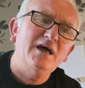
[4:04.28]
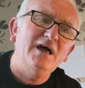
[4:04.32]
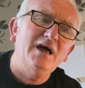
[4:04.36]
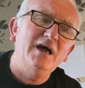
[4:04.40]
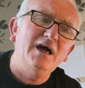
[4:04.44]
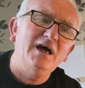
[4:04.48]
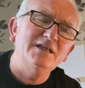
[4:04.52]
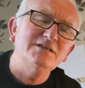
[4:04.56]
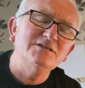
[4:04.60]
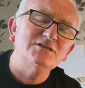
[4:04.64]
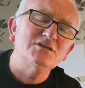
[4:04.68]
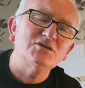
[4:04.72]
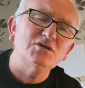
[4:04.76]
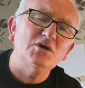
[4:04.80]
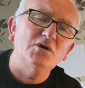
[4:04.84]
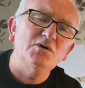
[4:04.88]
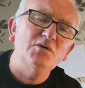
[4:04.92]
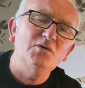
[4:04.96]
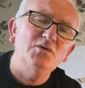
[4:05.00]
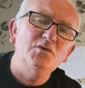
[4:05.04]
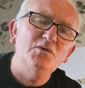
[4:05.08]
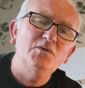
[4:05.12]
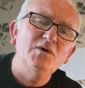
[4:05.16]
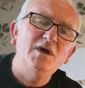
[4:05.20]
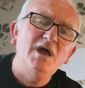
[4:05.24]
and
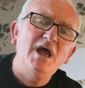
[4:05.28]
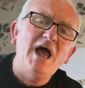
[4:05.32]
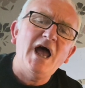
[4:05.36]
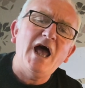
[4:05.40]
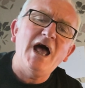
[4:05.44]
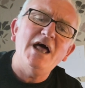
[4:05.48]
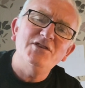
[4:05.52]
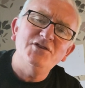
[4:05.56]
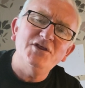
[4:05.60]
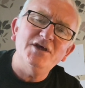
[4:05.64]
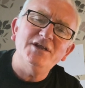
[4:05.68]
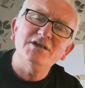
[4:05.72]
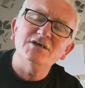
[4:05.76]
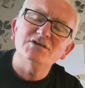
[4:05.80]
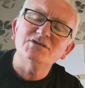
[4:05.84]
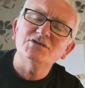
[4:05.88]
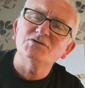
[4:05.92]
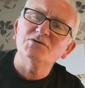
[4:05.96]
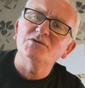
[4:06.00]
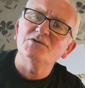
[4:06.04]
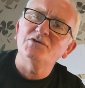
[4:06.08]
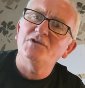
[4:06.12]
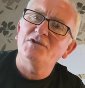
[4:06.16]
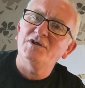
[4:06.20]
so, and then I sort